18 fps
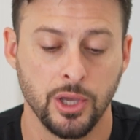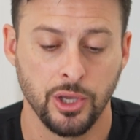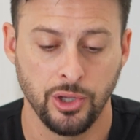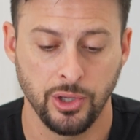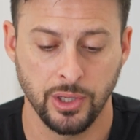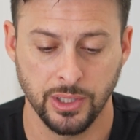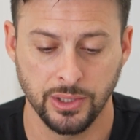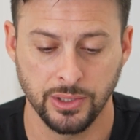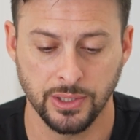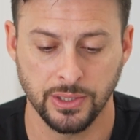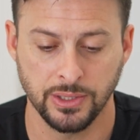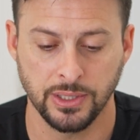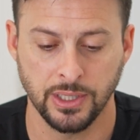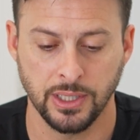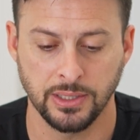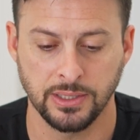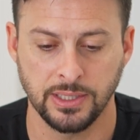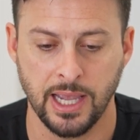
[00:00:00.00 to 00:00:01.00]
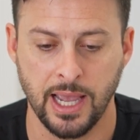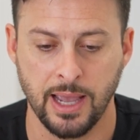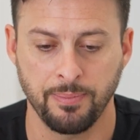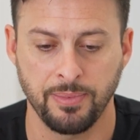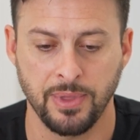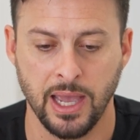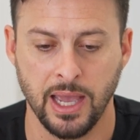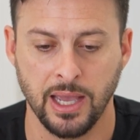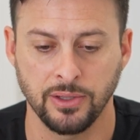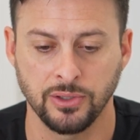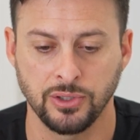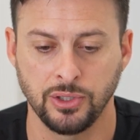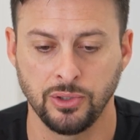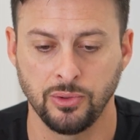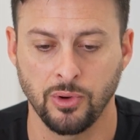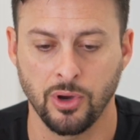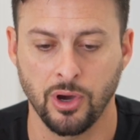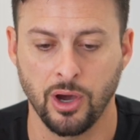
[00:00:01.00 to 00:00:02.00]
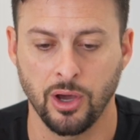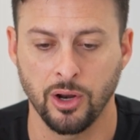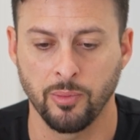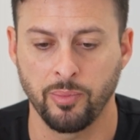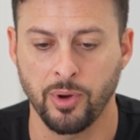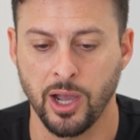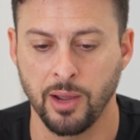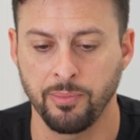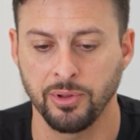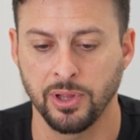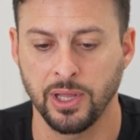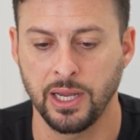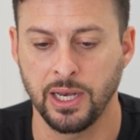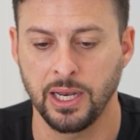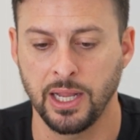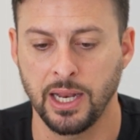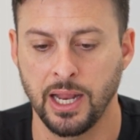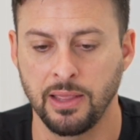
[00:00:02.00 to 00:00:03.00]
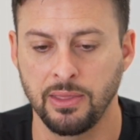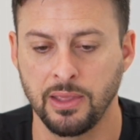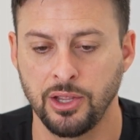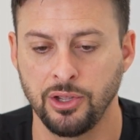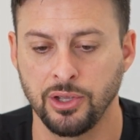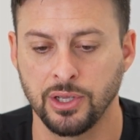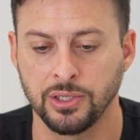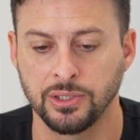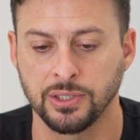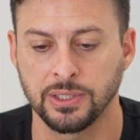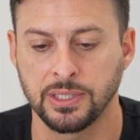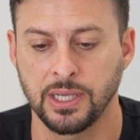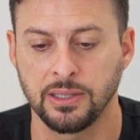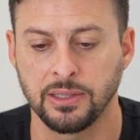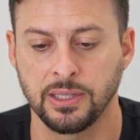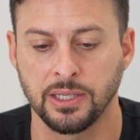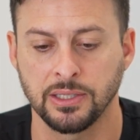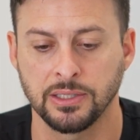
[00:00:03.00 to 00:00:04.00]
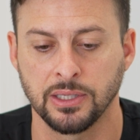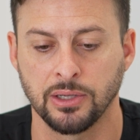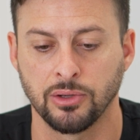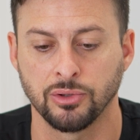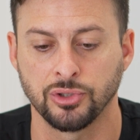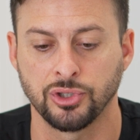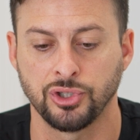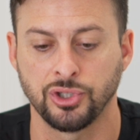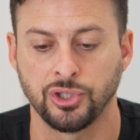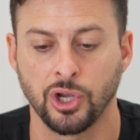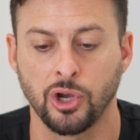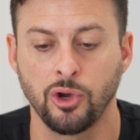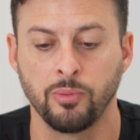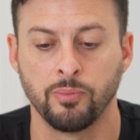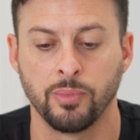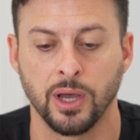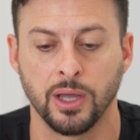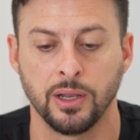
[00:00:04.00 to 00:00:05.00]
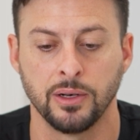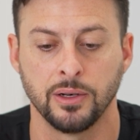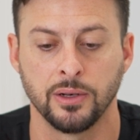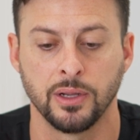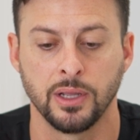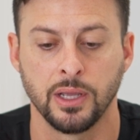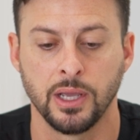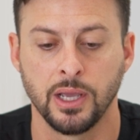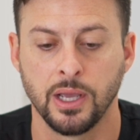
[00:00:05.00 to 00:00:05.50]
You can just tap that to auto-populate it, and then you can just hit this little show button